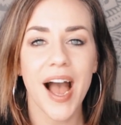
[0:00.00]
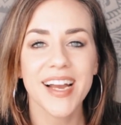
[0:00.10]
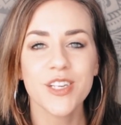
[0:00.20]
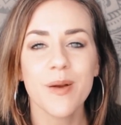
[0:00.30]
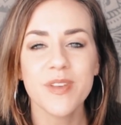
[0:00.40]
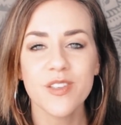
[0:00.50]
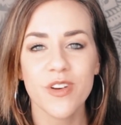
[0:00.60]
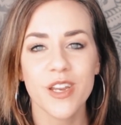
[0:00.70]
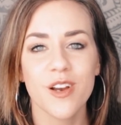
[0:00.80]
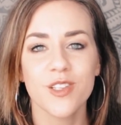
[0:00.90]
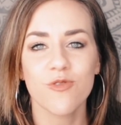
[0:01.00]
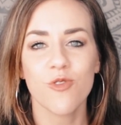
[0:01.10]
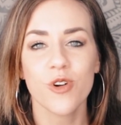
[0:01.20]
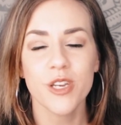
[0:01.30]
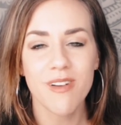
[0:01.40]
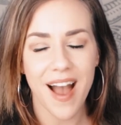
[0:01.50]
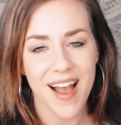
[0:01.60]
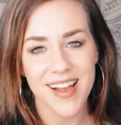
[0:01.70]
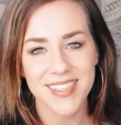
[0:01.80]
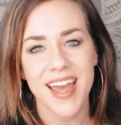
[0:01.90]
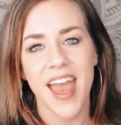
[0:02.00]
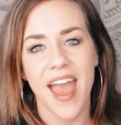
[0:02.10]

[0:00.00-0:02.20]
I drop these videos for you guys